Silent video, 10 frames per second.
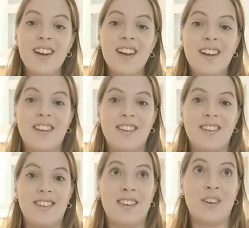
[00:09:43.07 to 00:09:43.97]

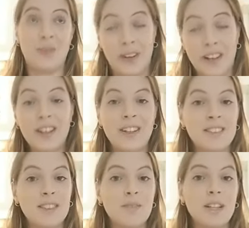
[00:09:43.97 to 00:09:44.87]
and rain and
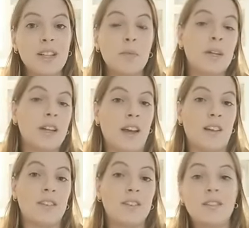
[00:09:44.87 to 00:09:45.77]
stuff like that. But
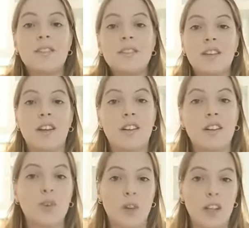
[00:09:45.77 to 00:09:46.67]
again,
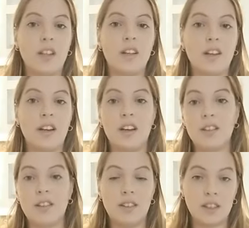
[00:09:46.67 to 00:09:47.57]
then during the day,
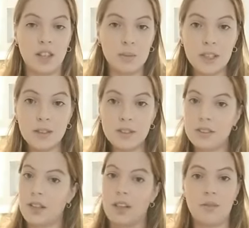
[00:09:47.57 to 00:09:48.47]
the sun comes
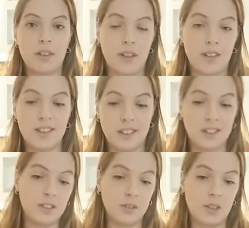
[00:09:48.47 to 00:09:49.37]
out and everything is
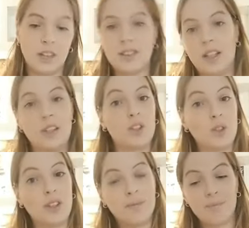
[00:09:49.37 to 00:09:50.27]
nice. So we can still
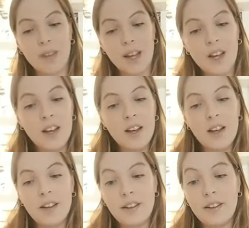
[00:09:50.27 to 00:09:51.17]
enjoy.
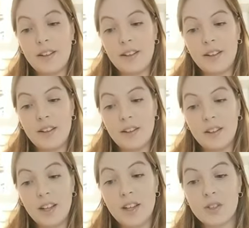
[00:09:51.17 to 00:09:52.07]
And
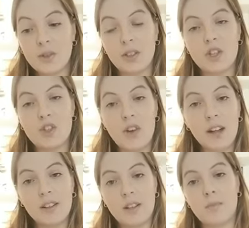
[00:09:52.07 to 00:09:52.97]
so the
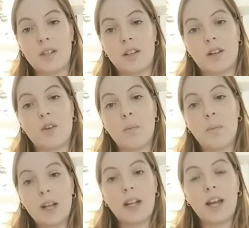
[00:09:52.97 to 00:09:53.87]
dry times that are
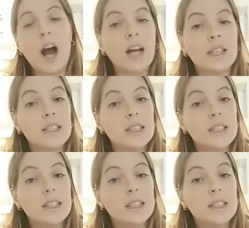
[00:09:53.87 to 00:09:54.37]
completely hot